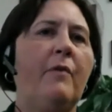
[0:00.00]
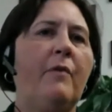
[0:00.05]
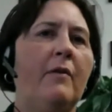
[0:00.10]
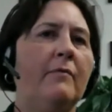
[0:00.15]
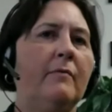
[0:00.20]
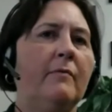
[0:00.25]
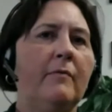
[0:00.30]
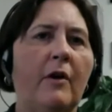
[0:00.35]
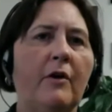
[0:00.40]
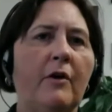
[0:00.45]

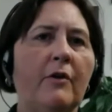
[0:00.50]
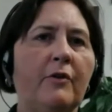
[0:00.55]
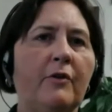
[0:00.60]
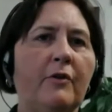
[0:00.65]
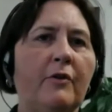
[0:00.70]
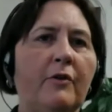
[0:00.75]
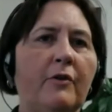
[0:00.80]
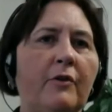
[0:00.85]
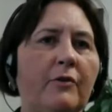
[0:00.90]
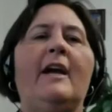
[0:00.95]
our
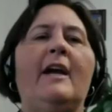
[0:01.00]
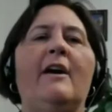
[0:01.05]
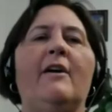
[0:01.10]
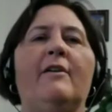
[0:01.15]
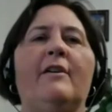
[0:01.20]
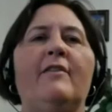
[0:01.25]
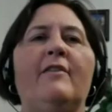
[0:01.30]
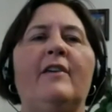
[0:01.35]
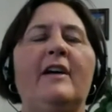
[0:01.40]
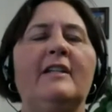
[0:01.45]
Google
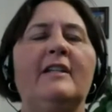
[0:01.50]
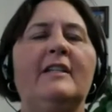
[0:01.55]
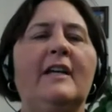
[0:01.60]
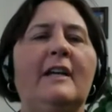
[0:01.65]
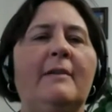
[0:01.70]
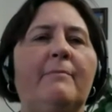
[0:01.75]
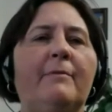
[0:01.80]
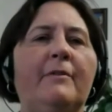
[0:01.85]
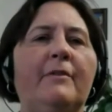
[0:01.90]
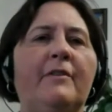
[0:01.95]
account and that
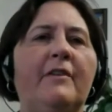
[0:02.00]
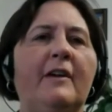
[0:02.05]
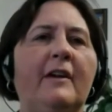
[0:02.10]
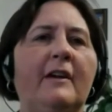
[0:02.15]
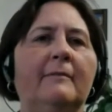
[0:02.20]
type of thing.